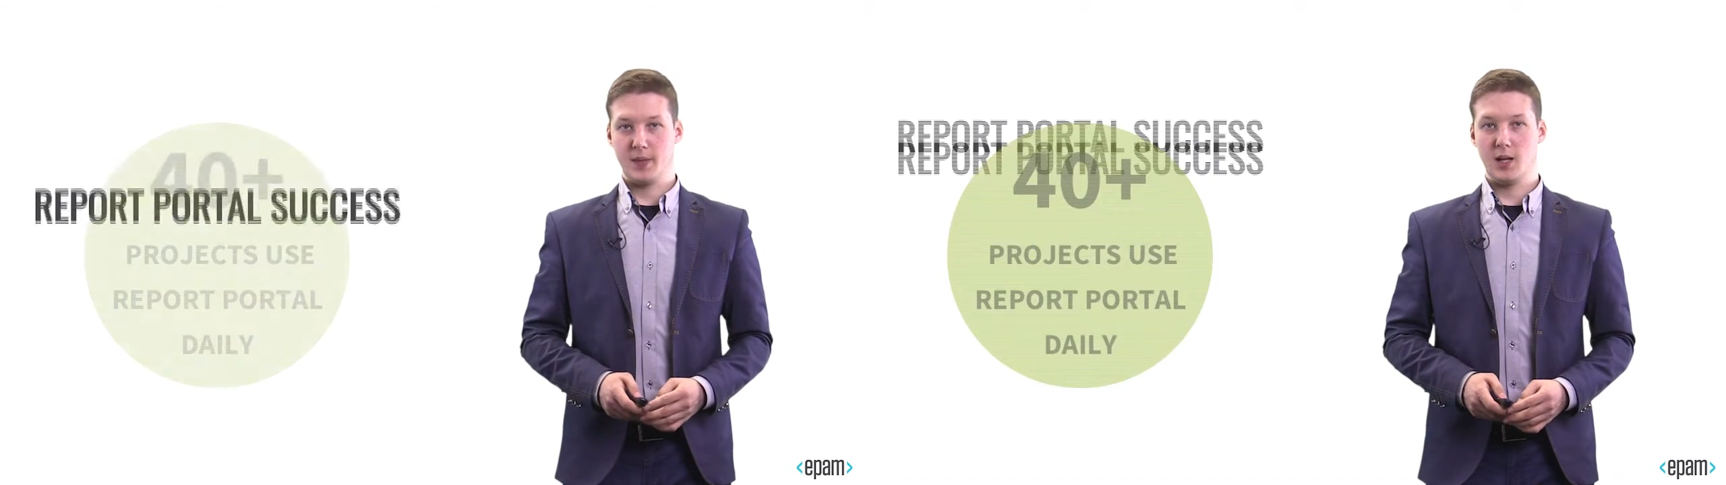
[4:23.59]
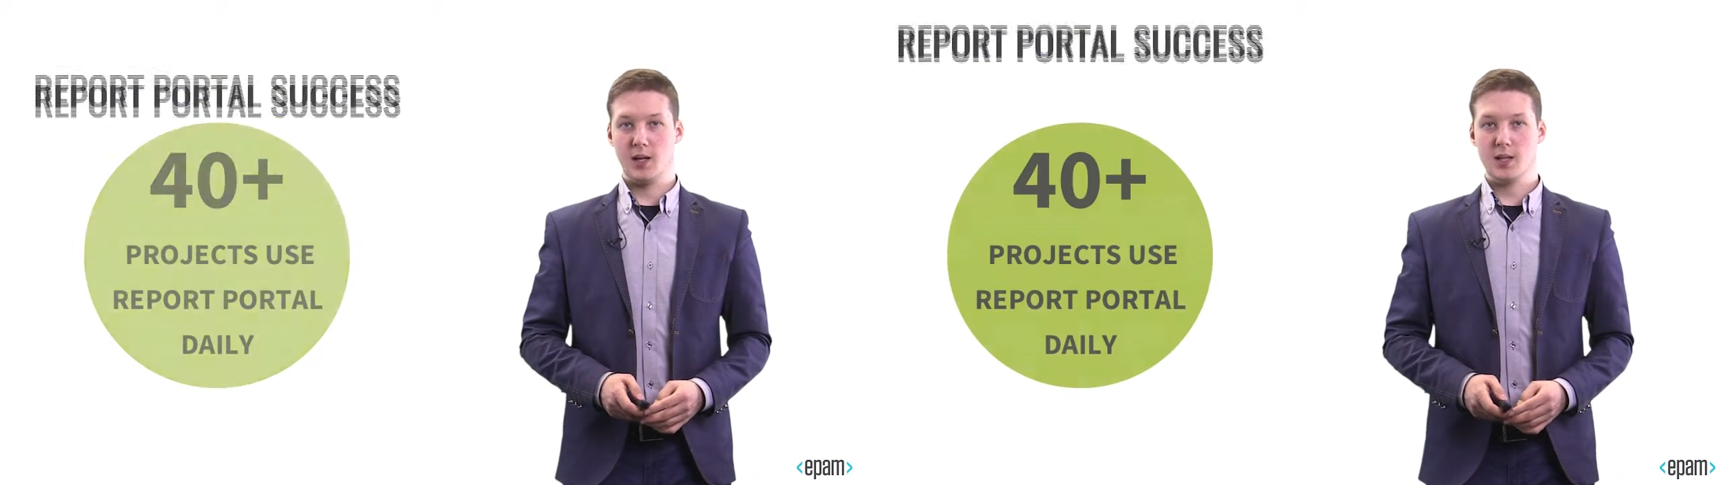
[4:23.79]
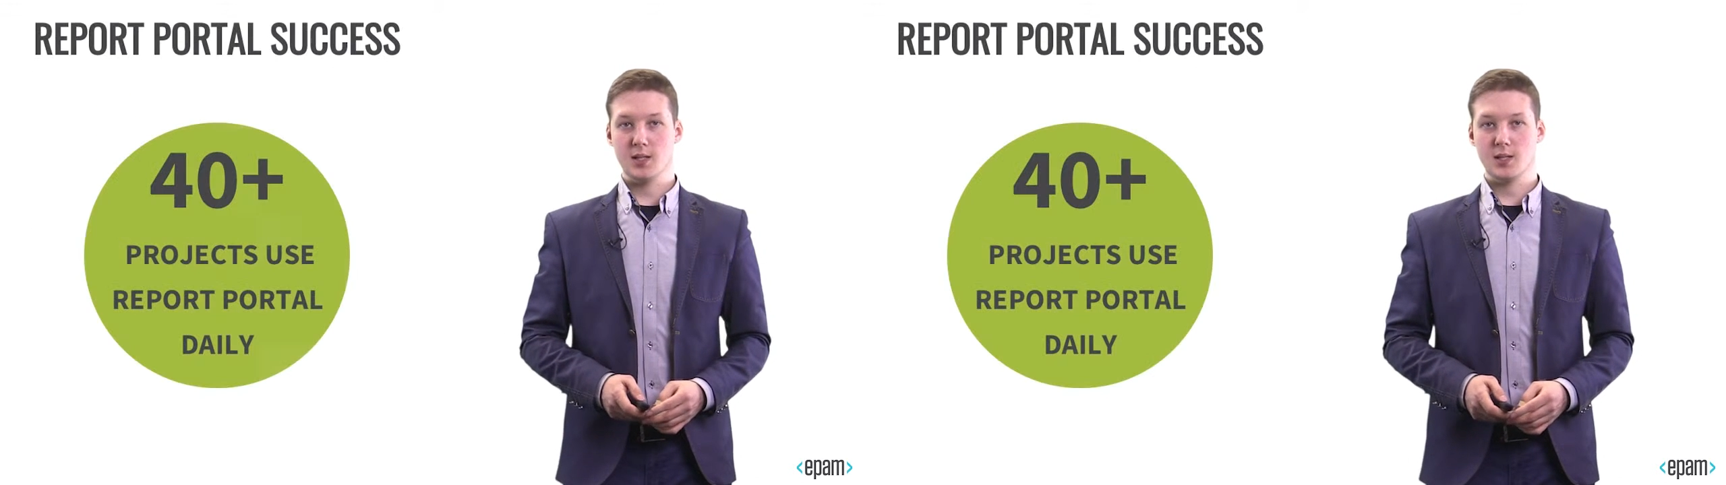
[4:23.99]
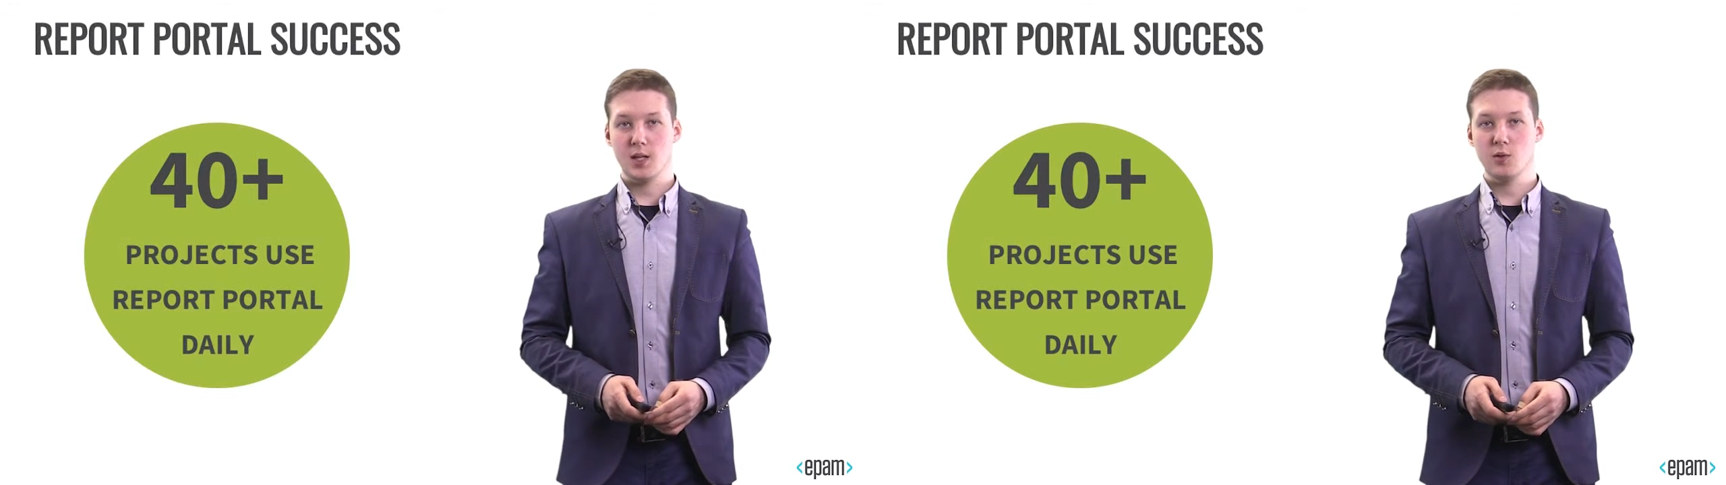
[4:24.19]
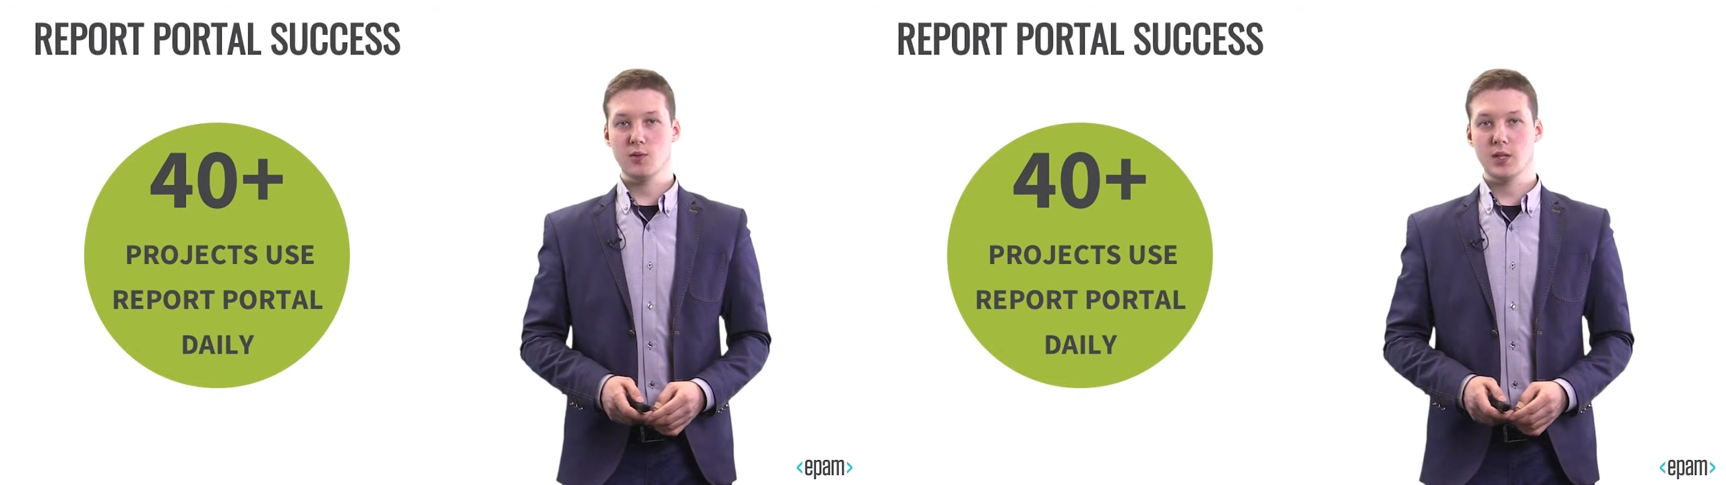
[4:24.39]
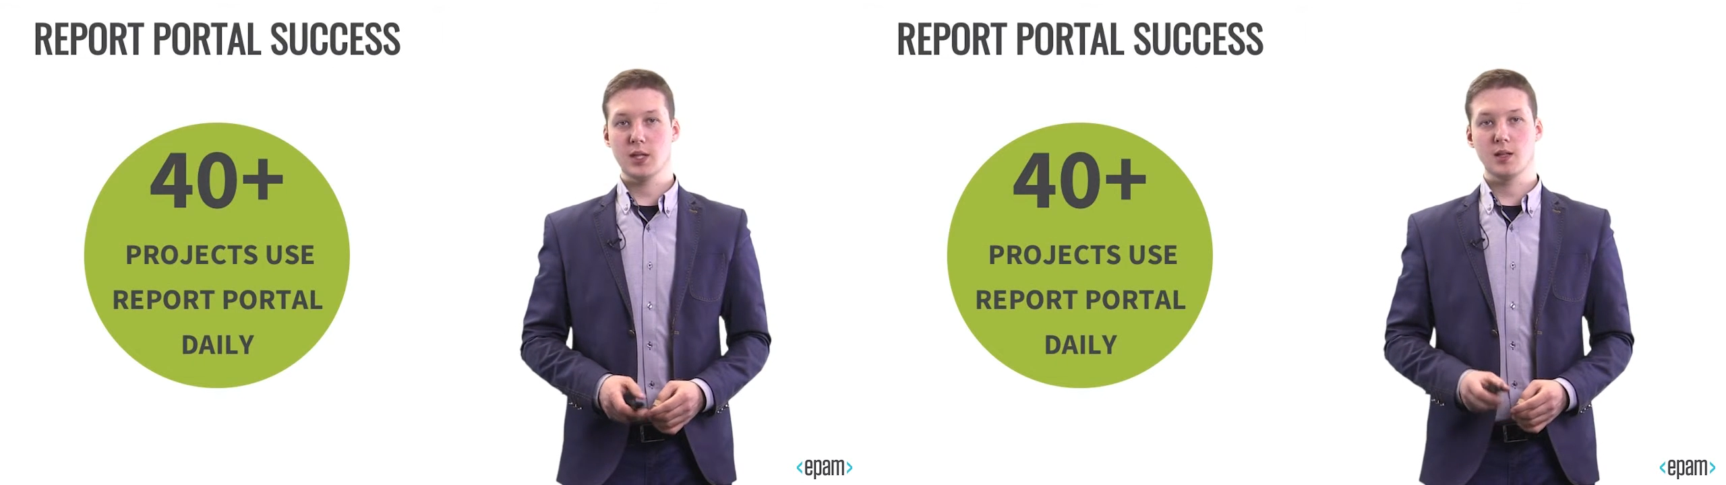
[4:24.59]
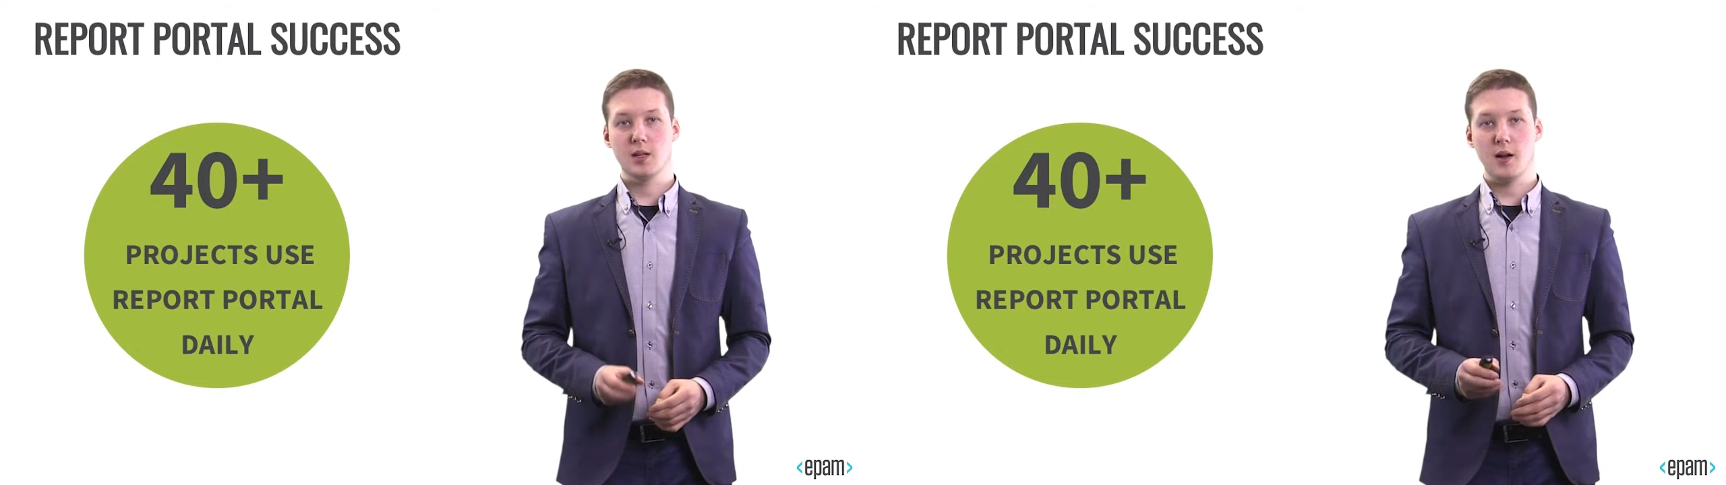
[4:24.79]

And I can say that